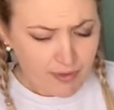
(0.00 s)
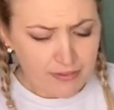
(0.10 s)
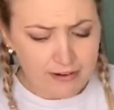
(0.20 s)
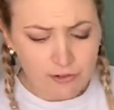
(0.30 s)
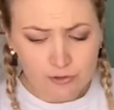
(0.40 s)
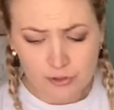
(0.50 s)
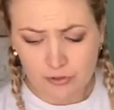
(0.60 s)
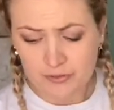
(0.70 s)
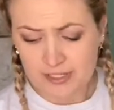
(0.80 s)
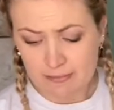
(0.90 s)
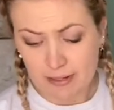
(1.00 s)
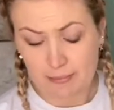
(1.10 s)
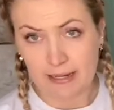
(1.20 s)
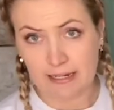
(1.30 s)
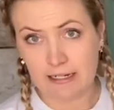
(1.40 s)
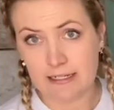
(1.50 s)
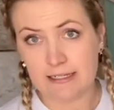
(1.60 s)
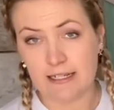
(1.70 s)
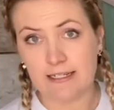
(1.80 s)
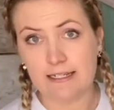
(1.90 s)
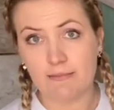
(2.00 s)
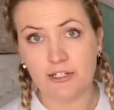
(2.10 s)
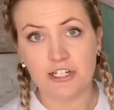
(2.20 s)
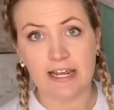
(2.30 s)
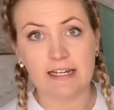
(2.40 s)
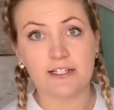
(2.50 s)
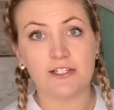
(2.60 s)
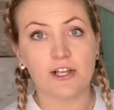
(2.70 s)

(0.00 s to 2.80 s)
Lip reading: They're all sort of similar pinks and similar shades, so